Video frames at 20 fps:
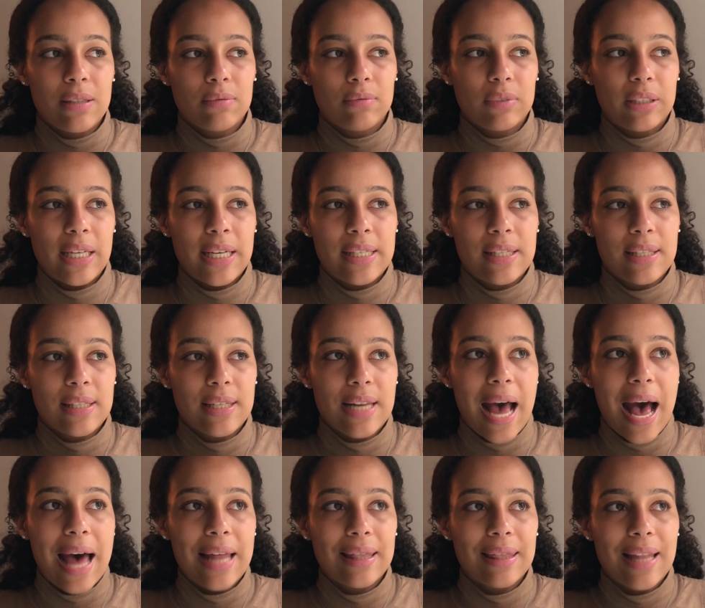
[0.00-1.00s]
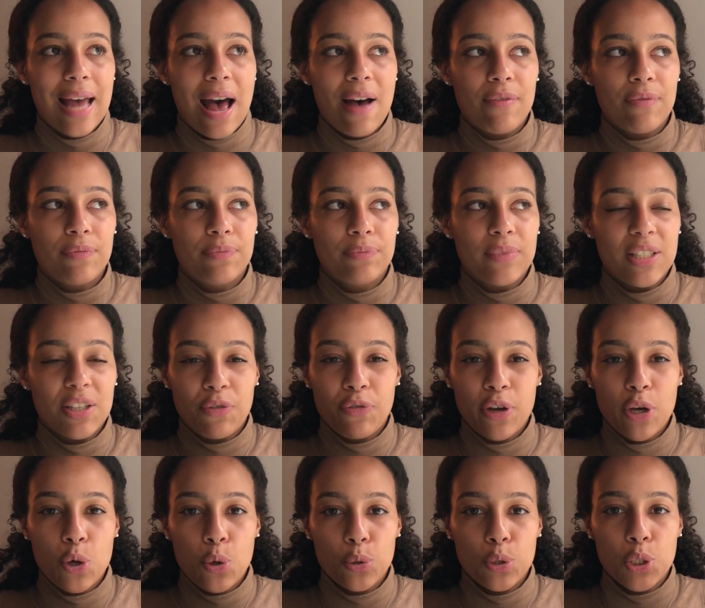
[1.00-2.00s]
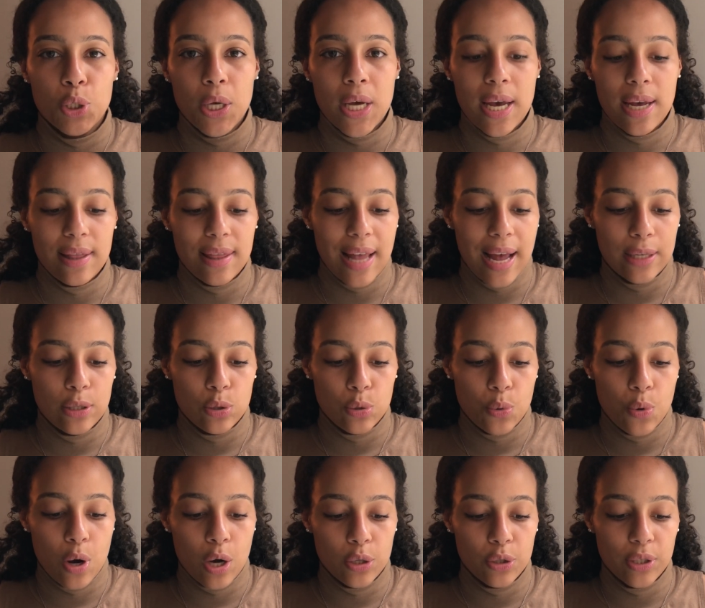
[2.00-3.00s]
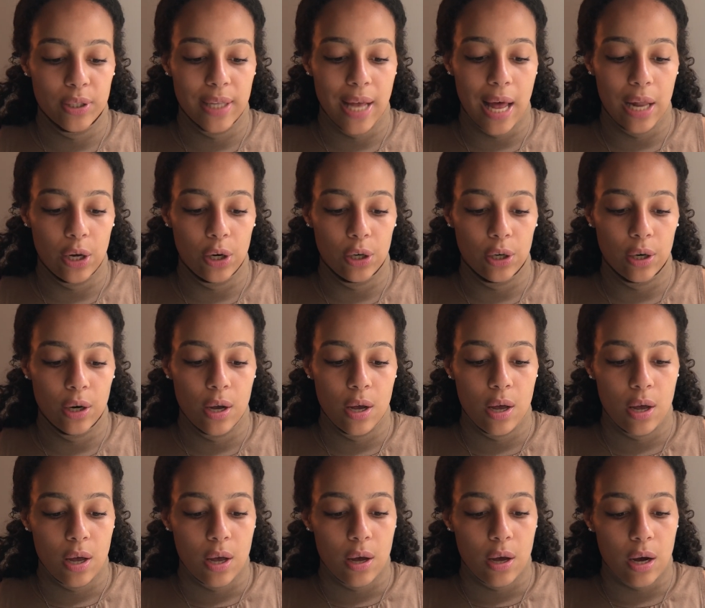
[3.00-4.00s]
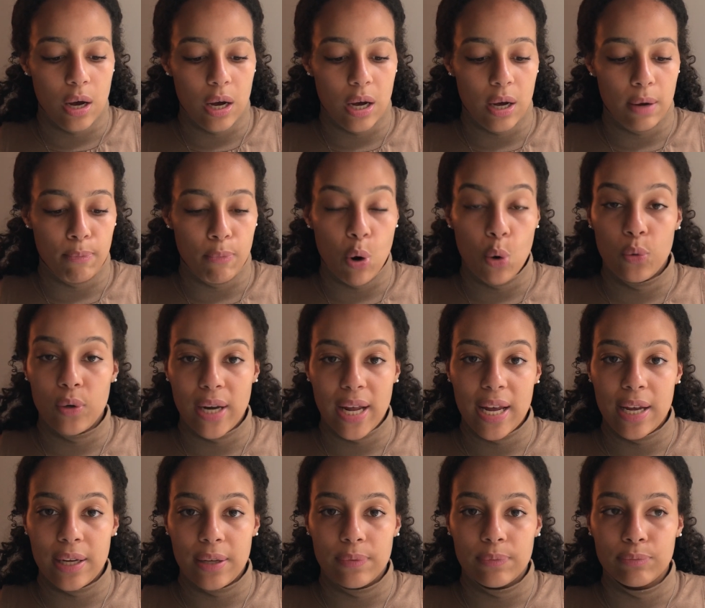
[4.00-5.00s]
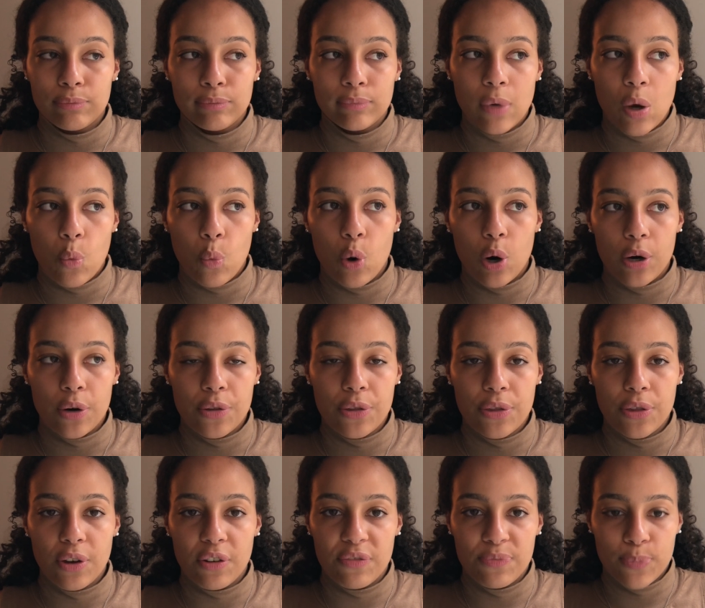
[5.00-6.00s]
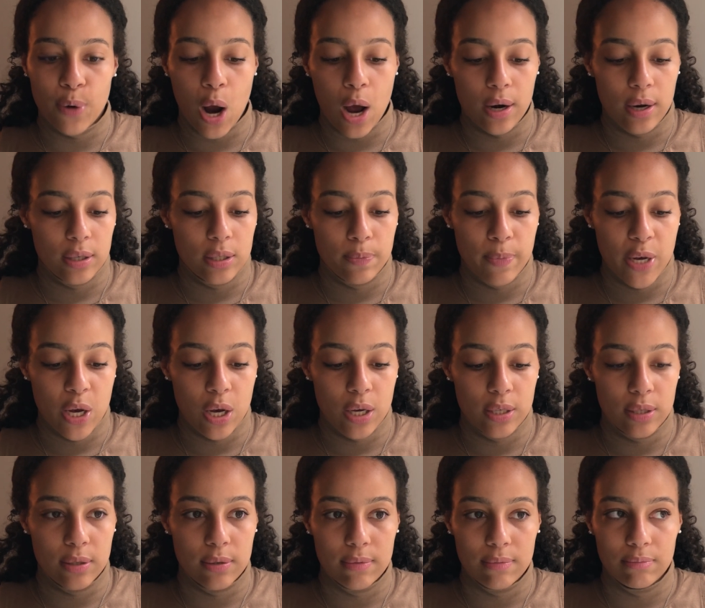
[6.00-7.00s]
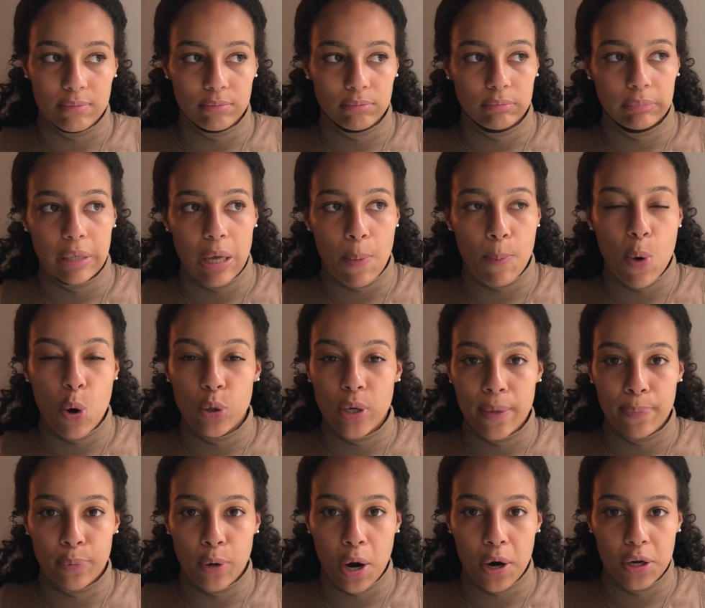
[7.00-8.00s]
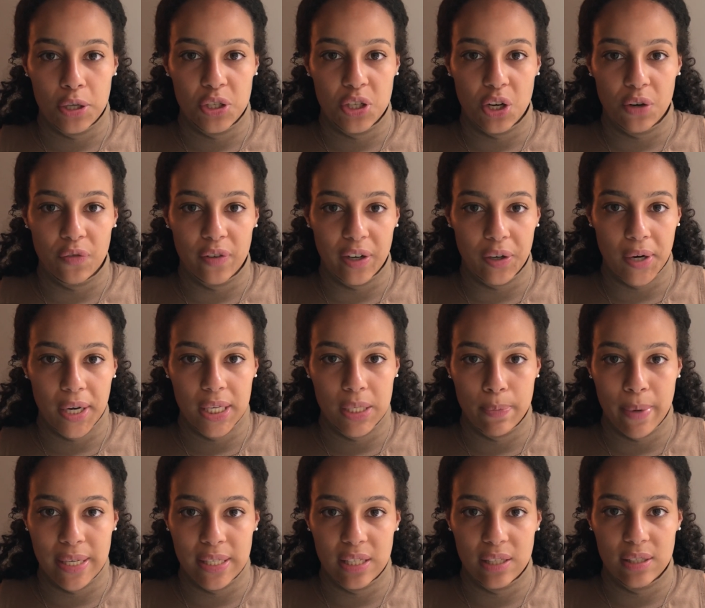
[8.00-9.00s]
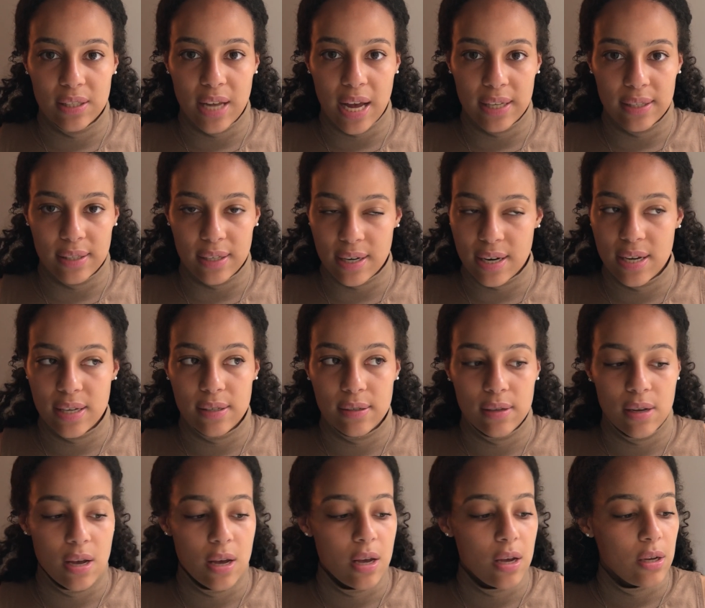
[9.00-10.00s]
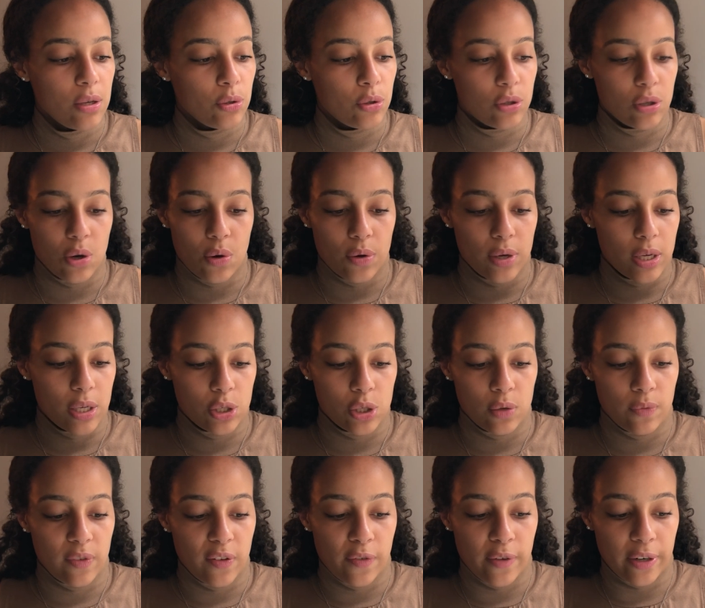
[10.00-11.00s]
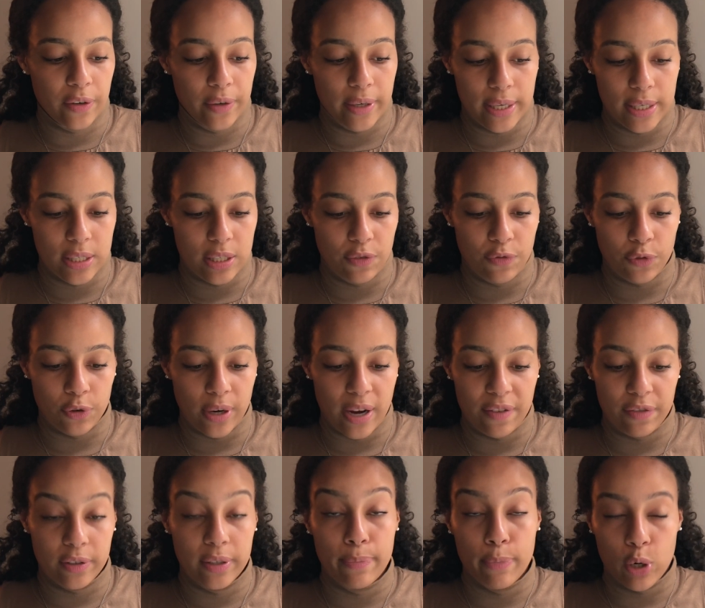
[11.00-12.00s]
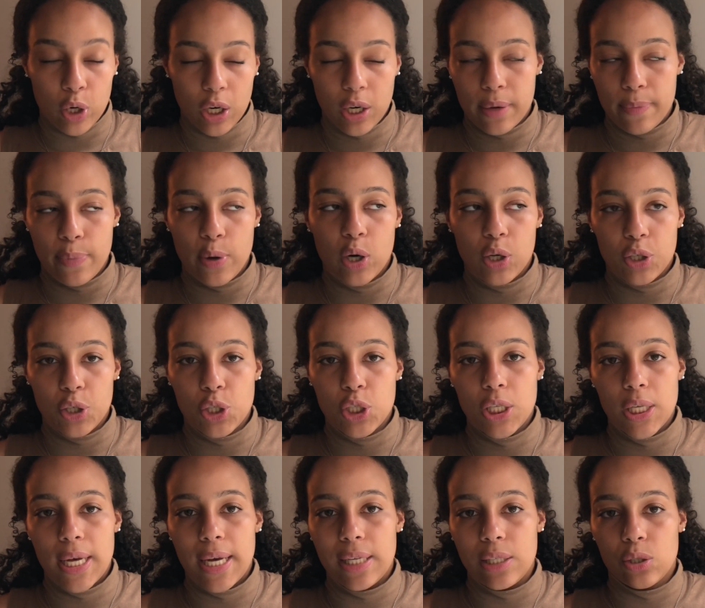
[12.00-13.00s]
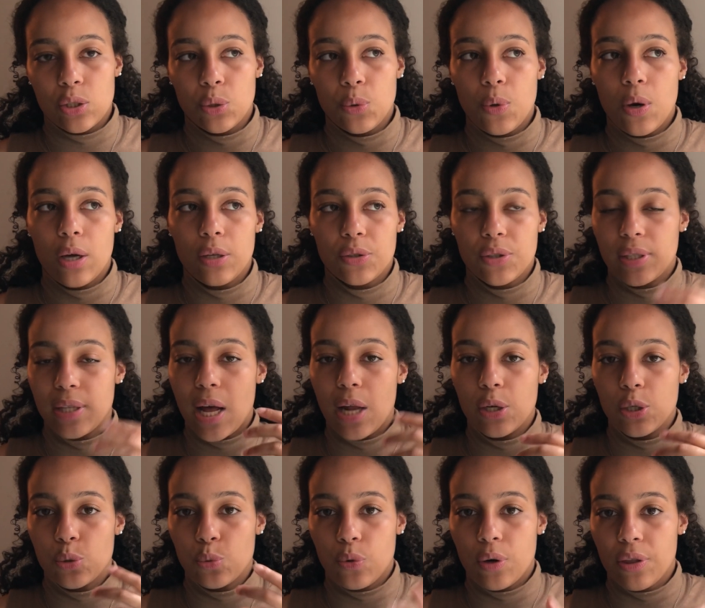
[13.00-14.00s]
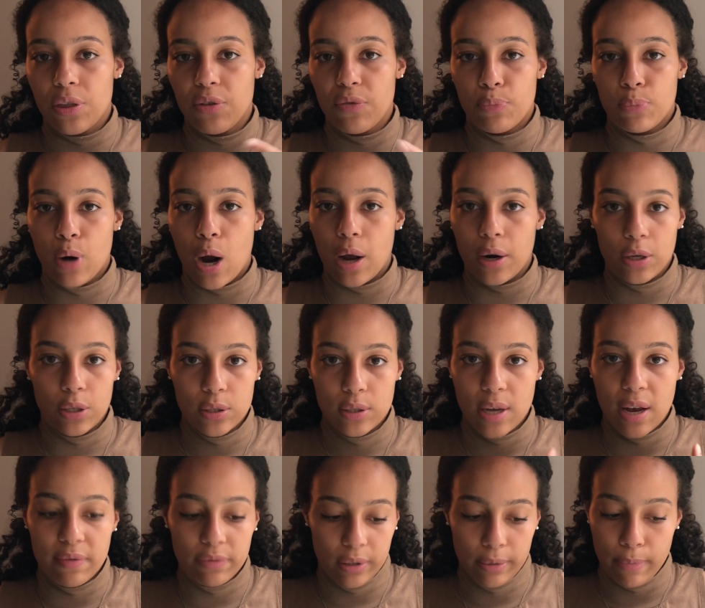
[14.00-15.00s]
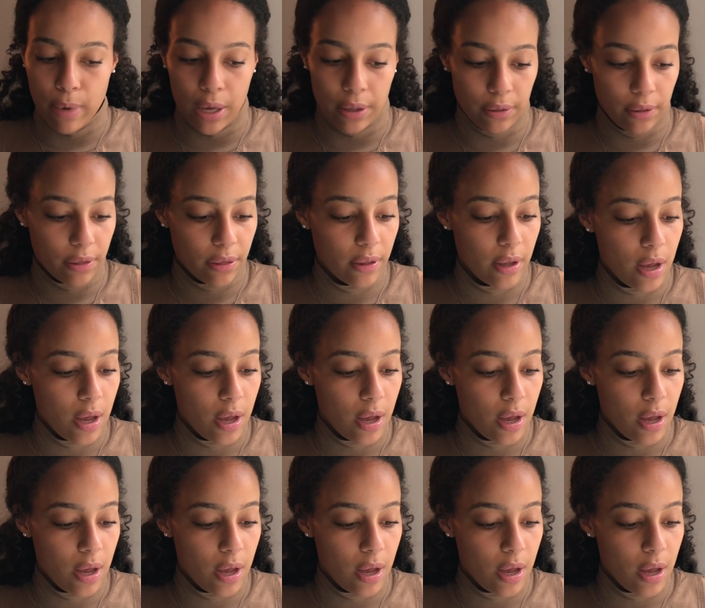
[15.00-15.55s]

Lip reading: It's not that difficult to hit that $200 MONAT worth of products, because MONAT products are very expensive as it is. So it should be very easy for every market partner to hit $200 worth of products every month.